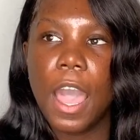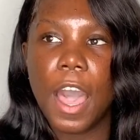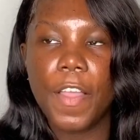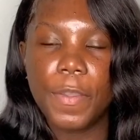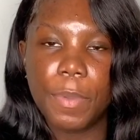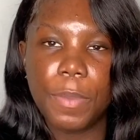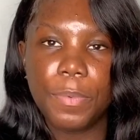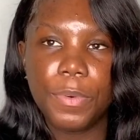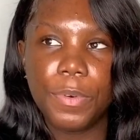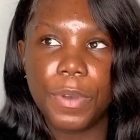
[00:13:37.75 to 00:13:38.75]
Other
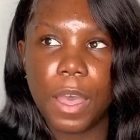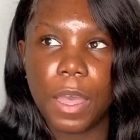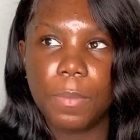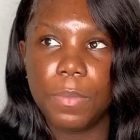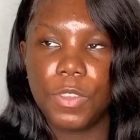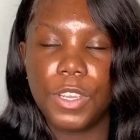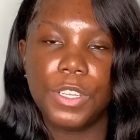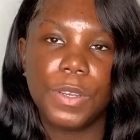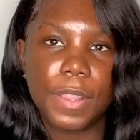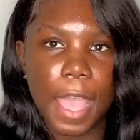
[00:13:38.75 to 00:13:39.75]
people, um, you could
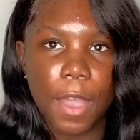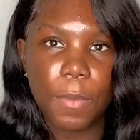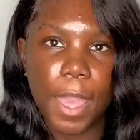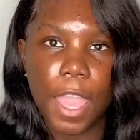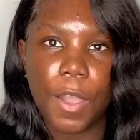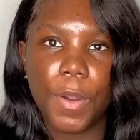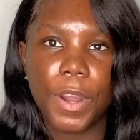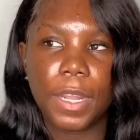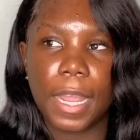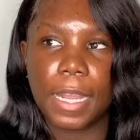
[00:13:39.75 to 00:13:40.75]
do it that way
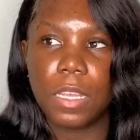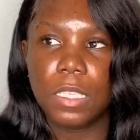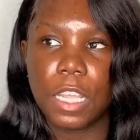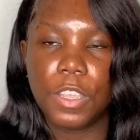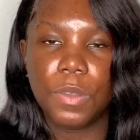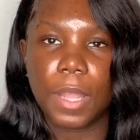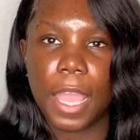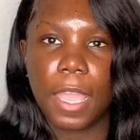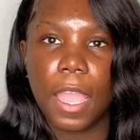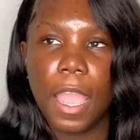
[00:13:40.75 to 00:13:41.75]
or like they'll send you
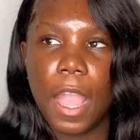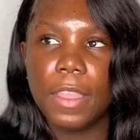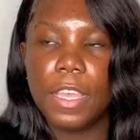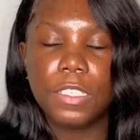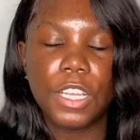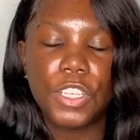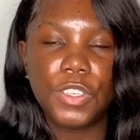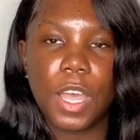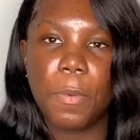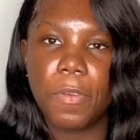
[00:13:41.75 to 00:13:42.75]
like, they'll set
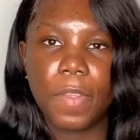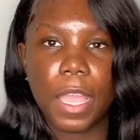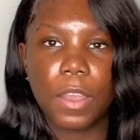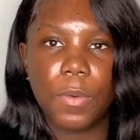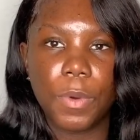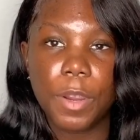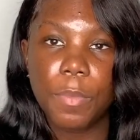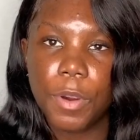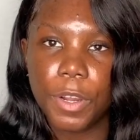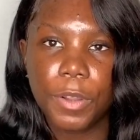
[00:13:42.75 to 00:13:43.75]
you up with like a work
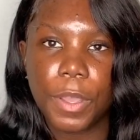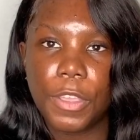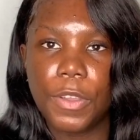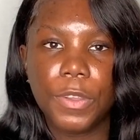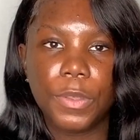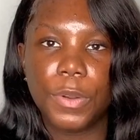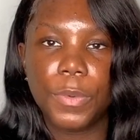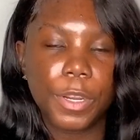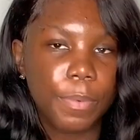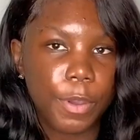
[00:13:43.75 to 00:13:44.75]
portal and you go through the
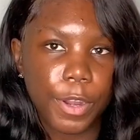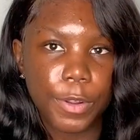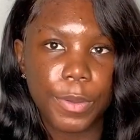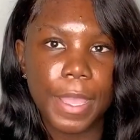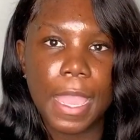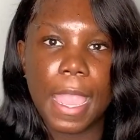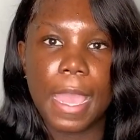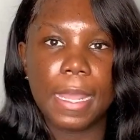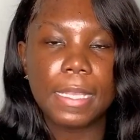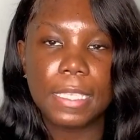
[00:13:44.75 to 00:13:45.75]
work portal
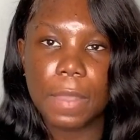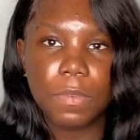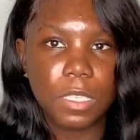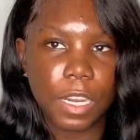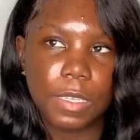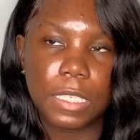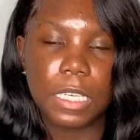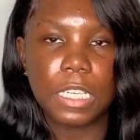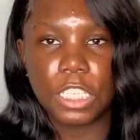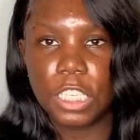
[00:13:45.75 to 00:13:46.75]
and accept the terms and
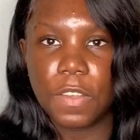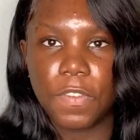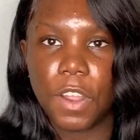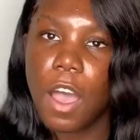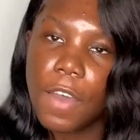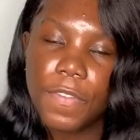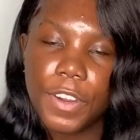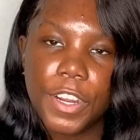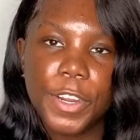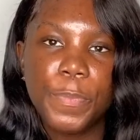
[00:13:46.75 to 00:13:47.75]
conditions of your
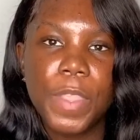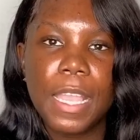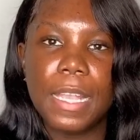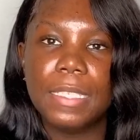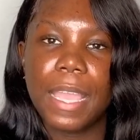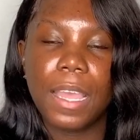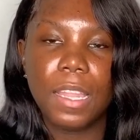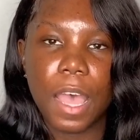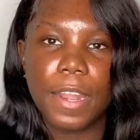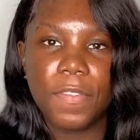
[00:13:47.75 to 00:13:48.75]
offer. It's like a
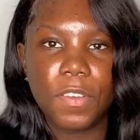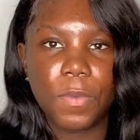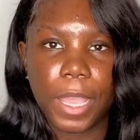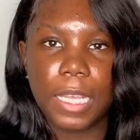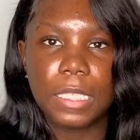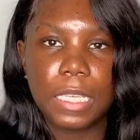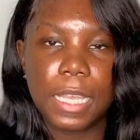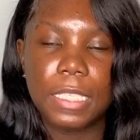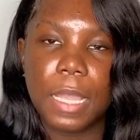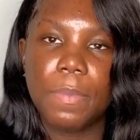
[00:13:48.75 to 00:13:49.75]
lot of different ways to
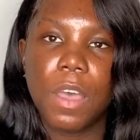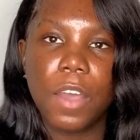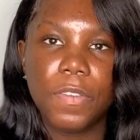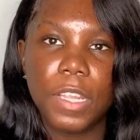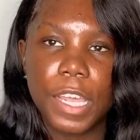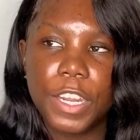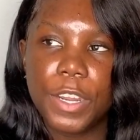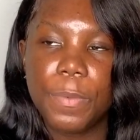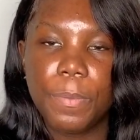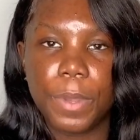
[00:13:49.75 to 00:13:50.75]
accept the offer
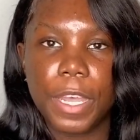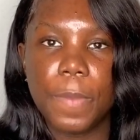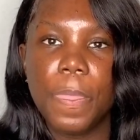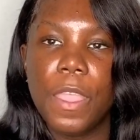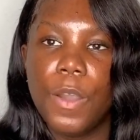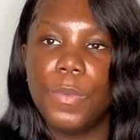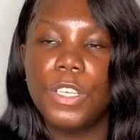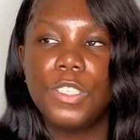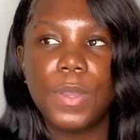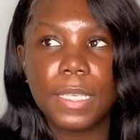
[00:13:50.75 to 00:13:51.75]
letter, but
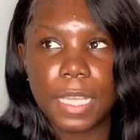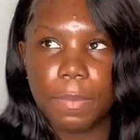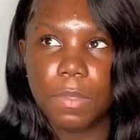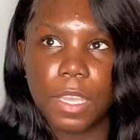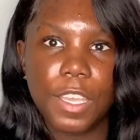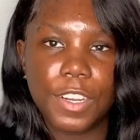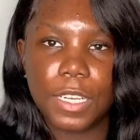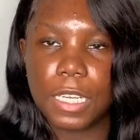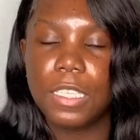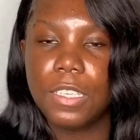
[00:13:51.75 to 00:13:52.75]
once you accept it, you're
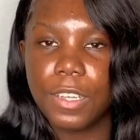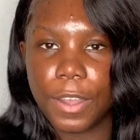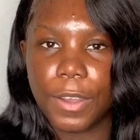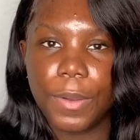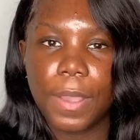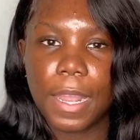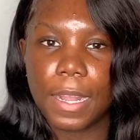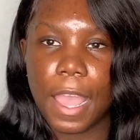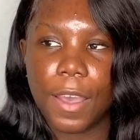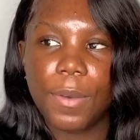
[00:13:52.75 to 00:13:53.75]
good to go. And
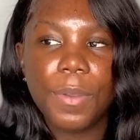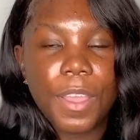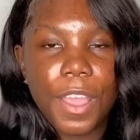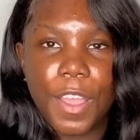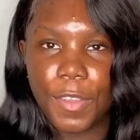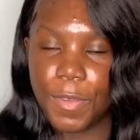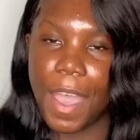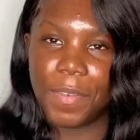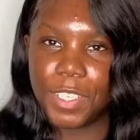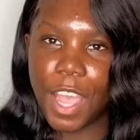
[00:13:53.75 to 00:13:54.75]
now you
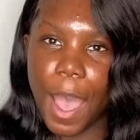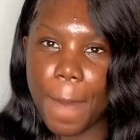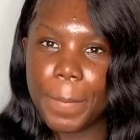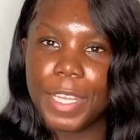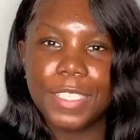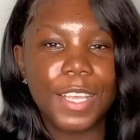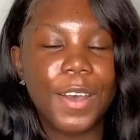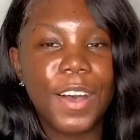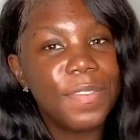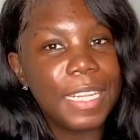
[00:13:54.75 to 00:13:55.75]
have a job. So
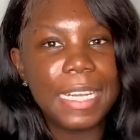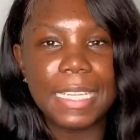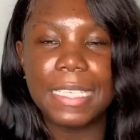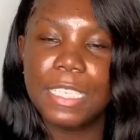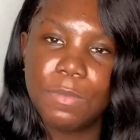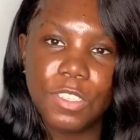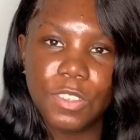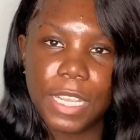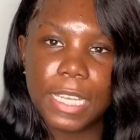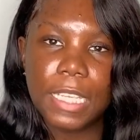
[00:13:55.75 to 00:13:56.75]
hopefully these tips and
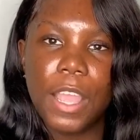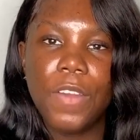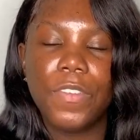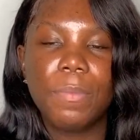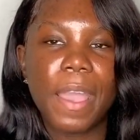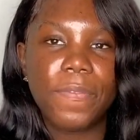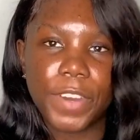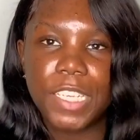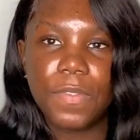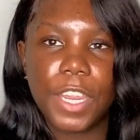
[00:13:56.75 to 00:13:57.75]
tricks from my
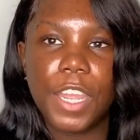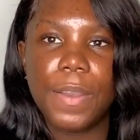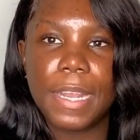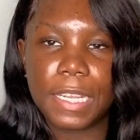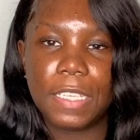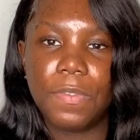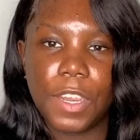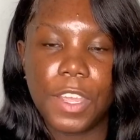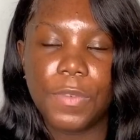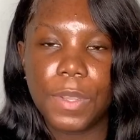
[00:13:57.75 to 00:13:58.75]
first video and this
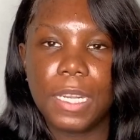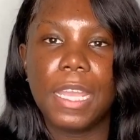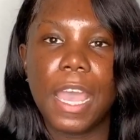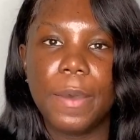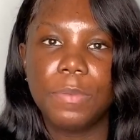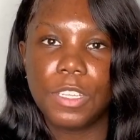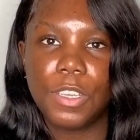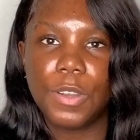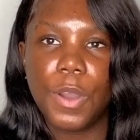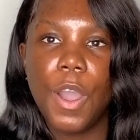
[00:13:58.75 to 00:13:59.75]
video really helped
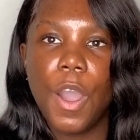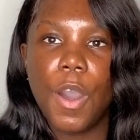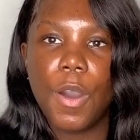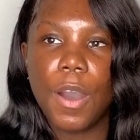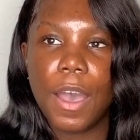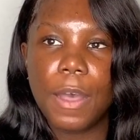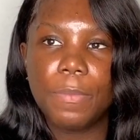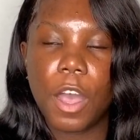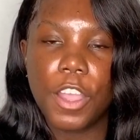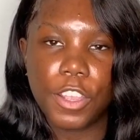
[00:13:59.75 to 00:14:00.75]
you
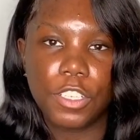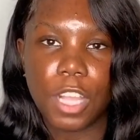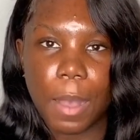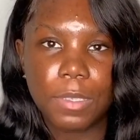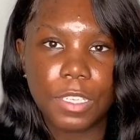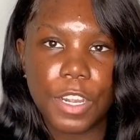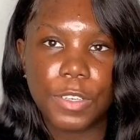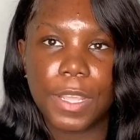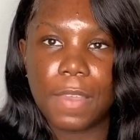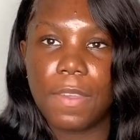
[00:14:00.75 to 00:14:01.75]
um, on your job search
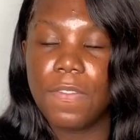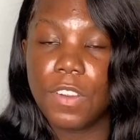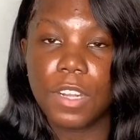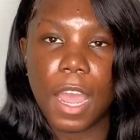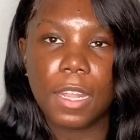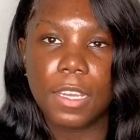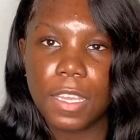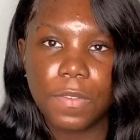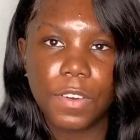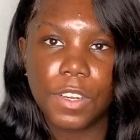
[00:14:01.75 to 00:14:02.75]
or even if you're not
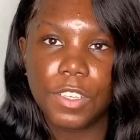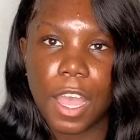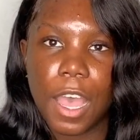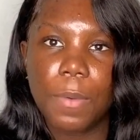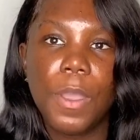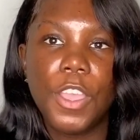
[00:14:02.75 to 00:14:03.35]
looking for a job,